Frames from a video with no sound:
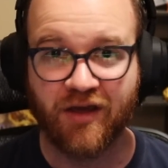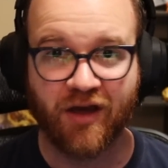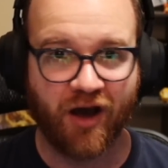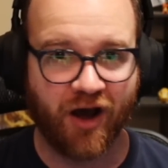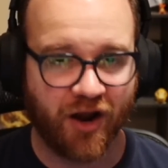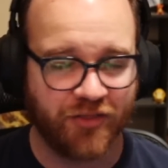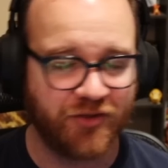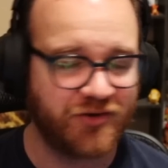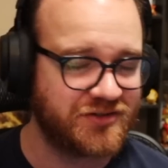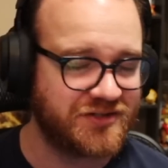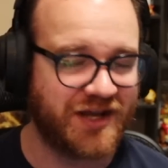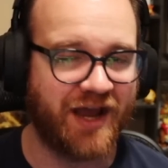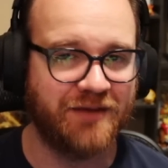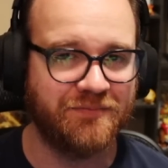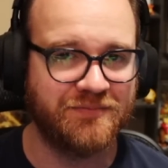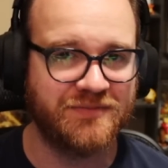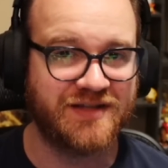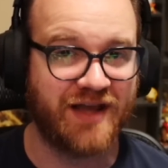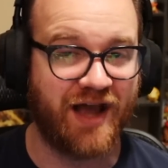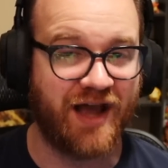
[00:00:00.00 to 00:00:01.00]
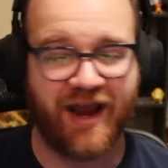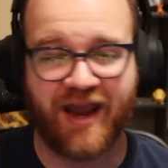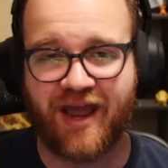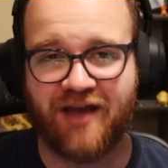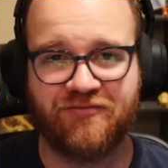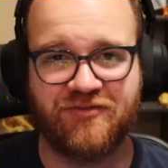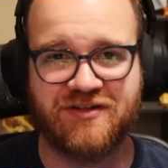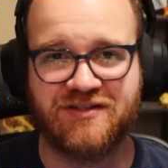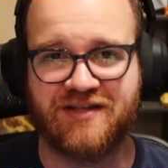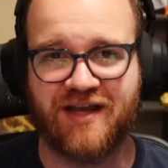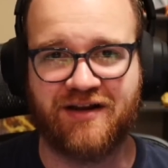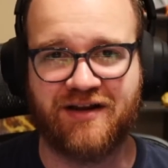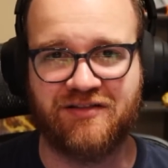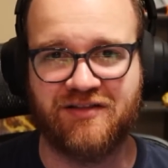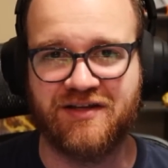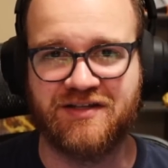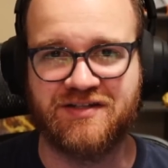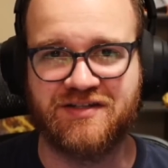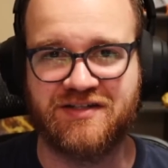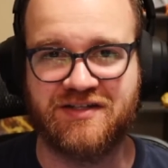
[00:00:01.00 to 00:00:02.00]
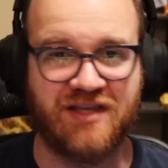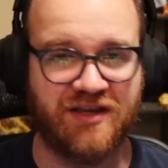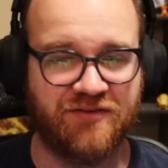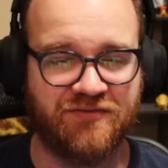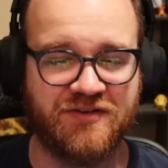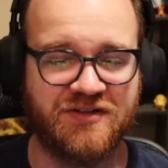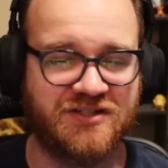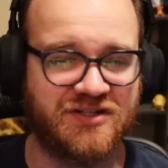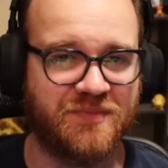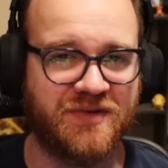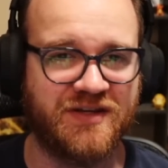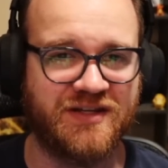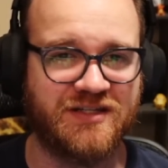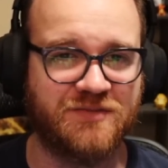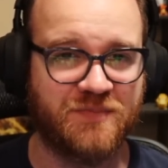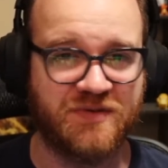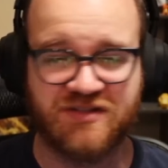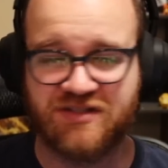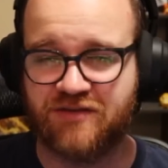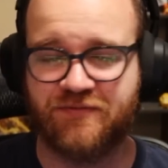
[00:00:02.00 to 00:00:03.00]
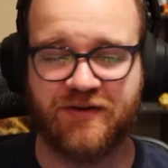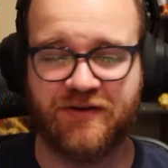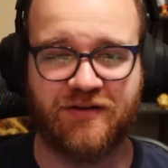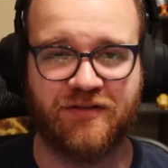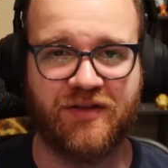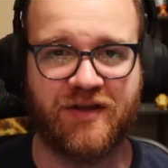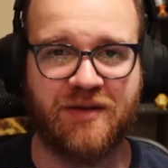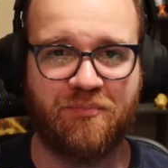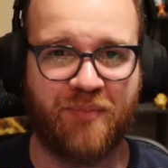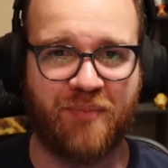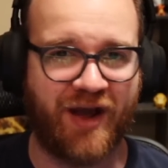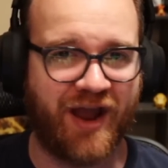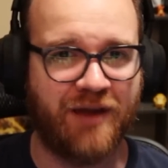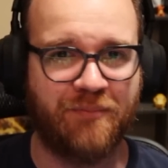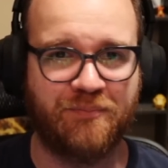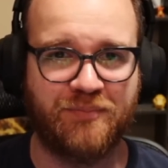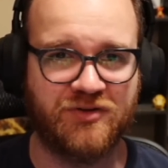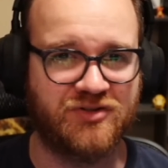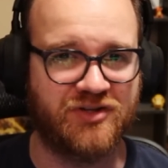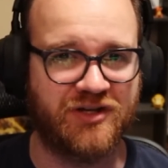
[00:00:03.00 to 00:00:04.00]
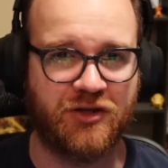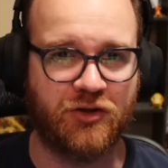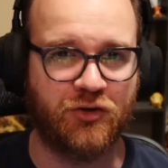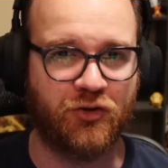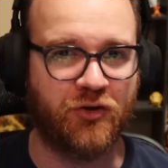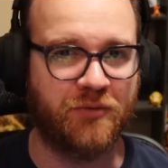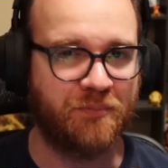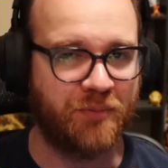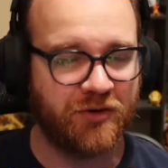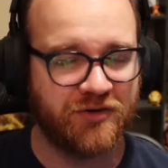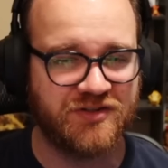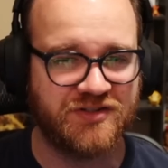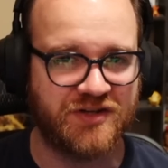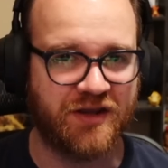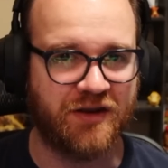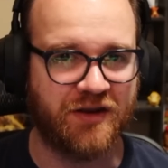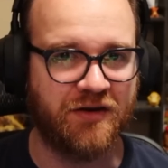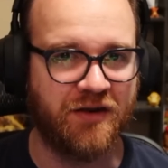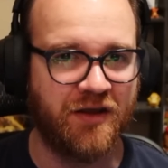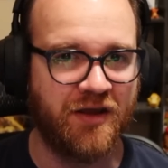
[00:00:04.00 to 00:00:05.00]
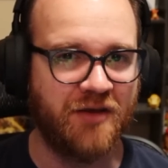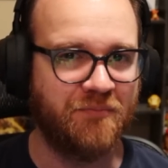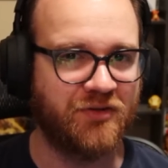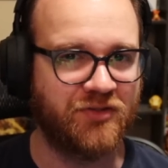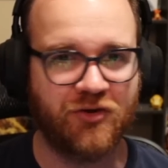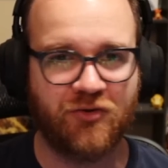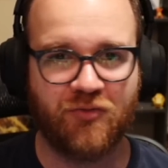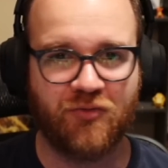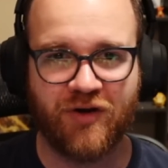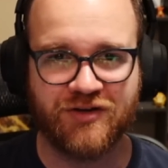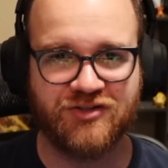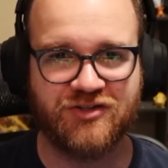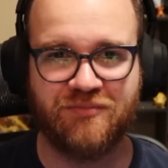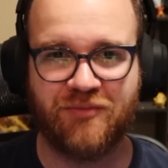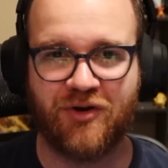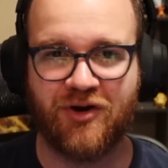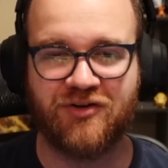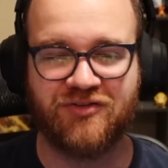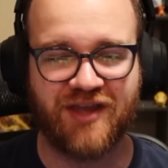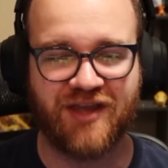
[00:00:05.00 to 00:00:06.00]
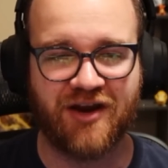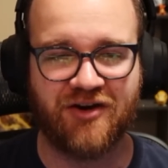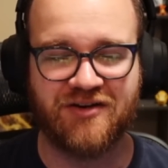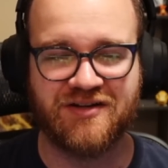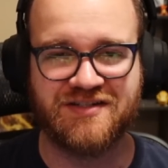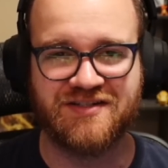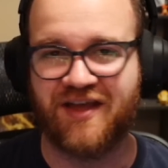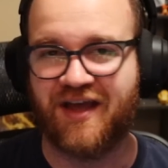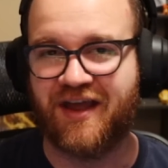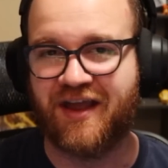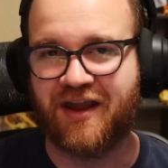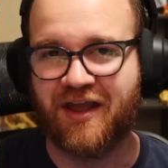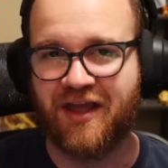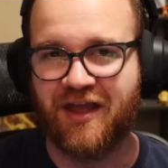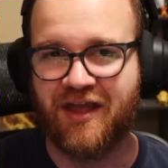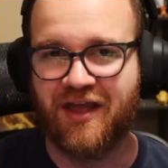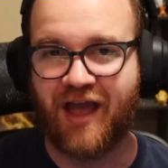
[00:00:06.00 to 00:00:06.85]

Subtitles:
Other times, I have a deck list given to me specifically by a particular person, but the question mark there is like,